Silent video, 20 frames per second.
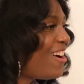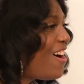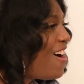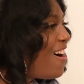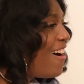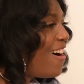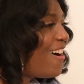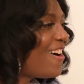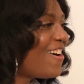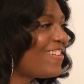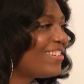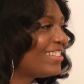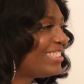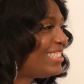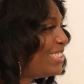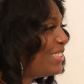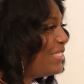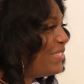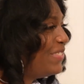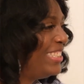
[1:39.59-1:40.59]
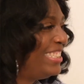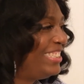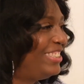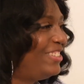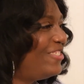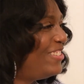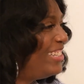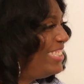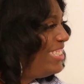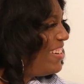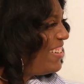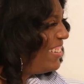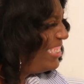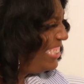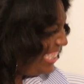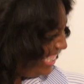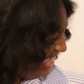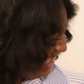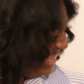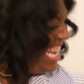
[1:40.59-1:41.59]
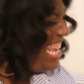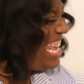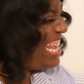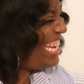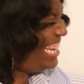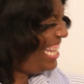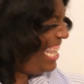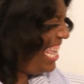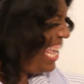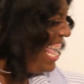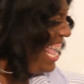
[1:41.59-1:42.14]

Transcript: Y'all are awesome. Doing y'all shit.